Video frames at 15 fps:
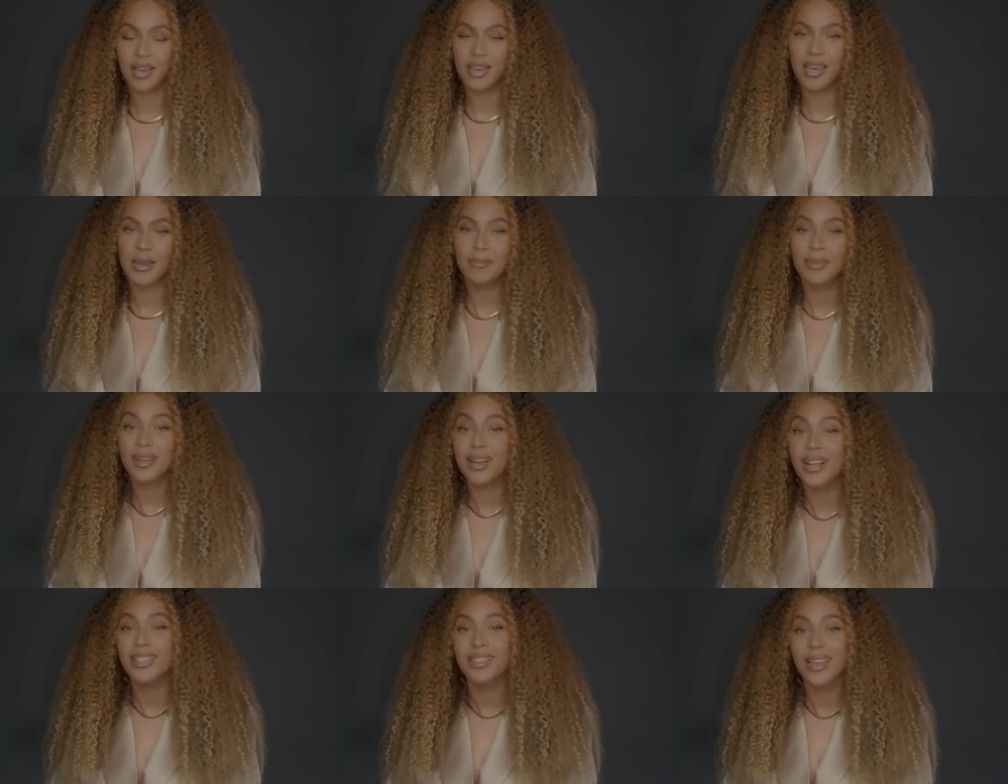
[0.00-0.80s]
Keep the
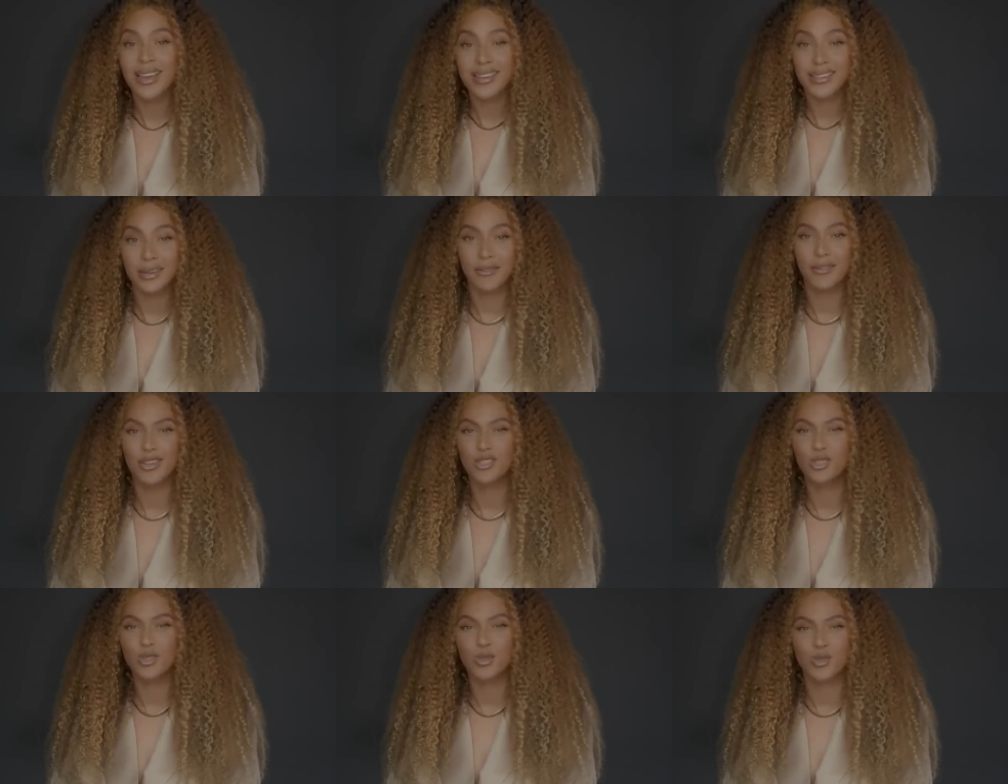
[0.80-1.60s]
collective
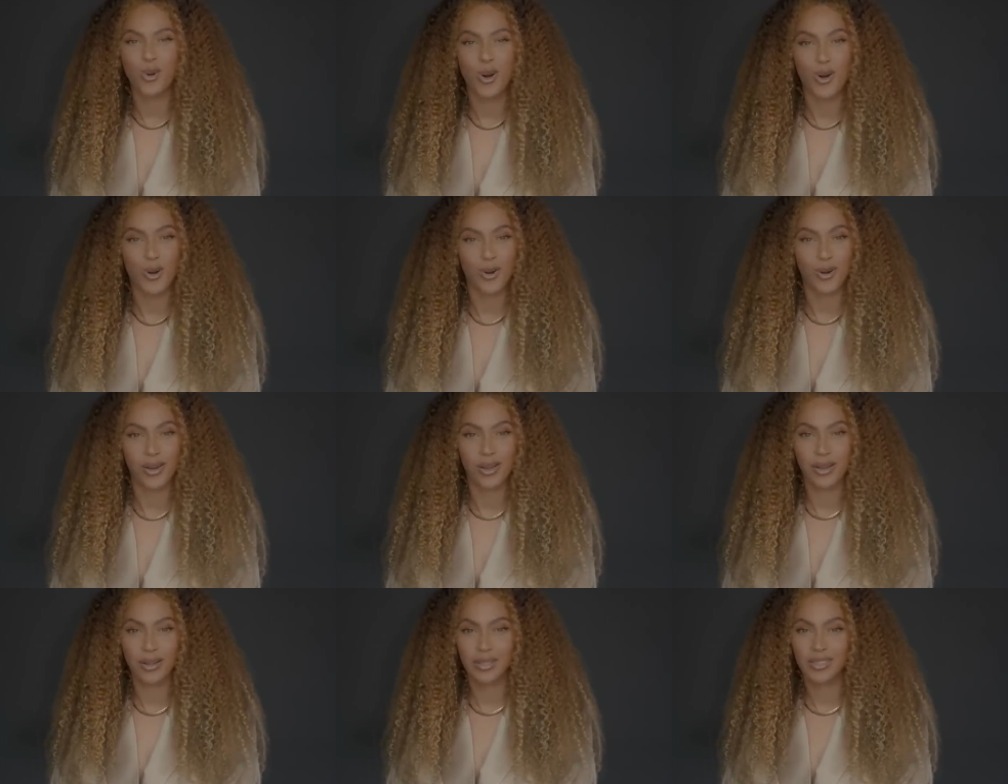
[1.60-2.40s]
strong.
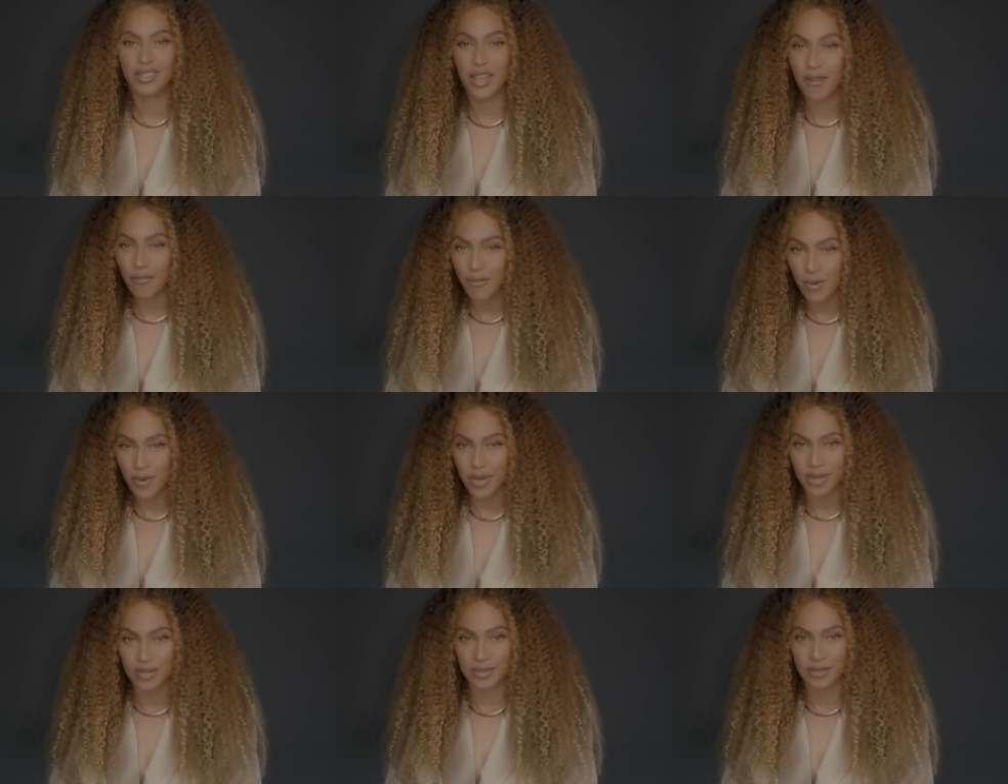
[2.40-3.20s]
Stay
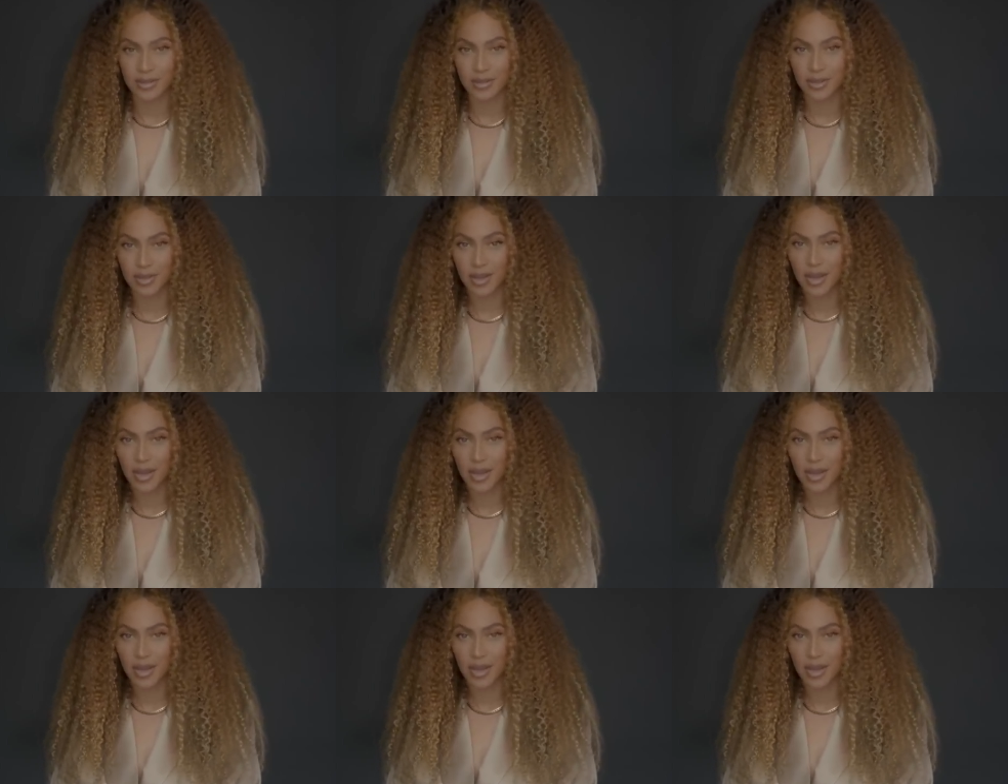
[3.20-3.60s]
focused.